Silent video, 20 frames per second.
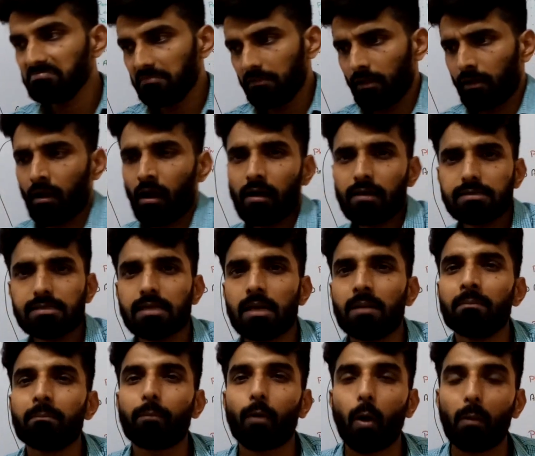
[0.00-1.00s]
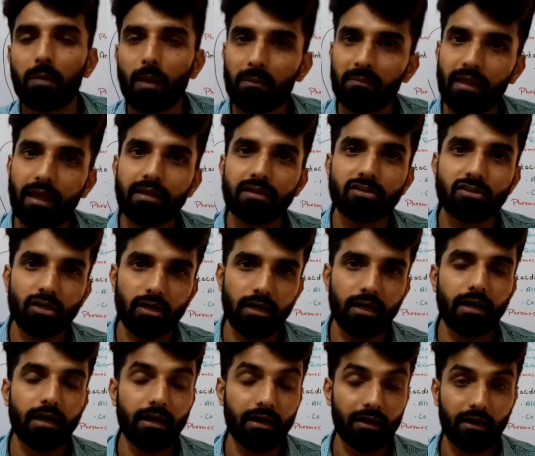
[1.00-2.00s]
cause some problem like
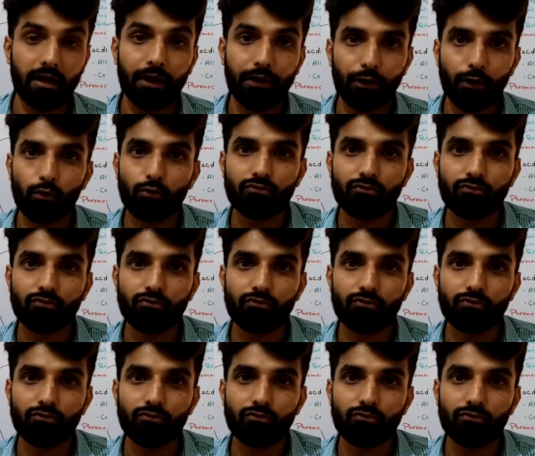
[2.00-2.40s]
related to